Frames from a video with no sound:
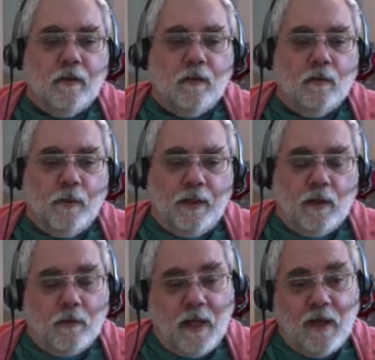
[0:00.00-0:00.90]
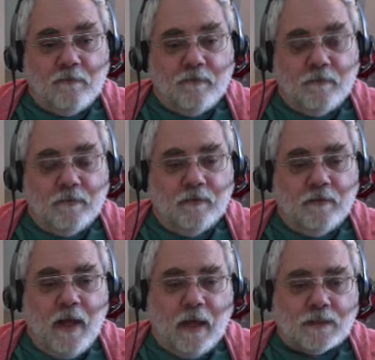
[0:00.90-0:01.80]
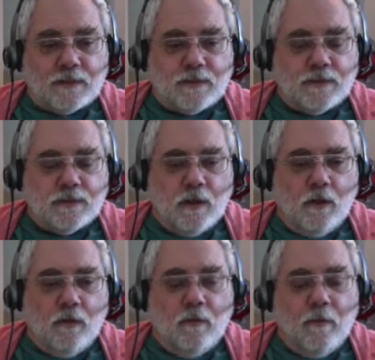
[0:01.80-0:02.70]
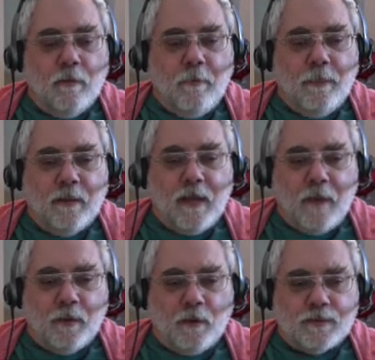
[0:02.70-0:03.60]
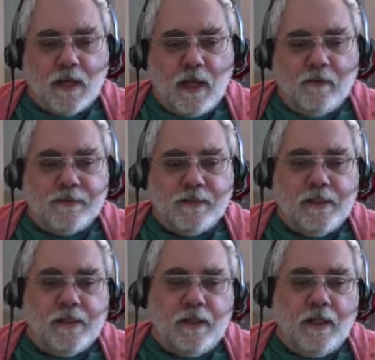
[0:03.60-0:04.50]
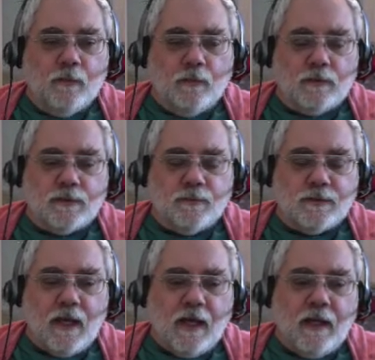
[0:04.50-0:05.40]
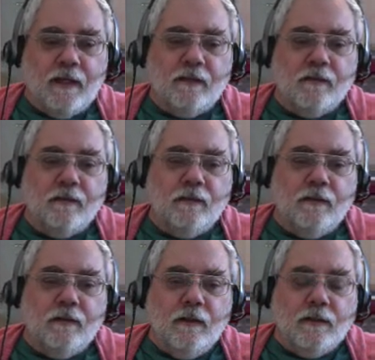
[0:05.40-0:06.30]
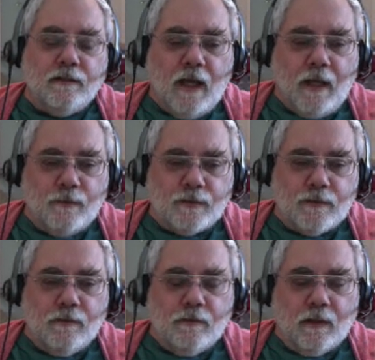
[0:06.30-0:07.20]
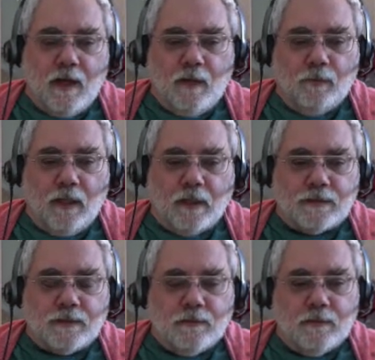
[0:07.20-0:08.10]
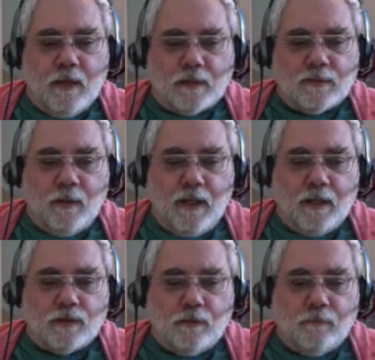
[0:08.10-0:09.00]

we don't have x, so capital psi of t equals psi times the complex exponential.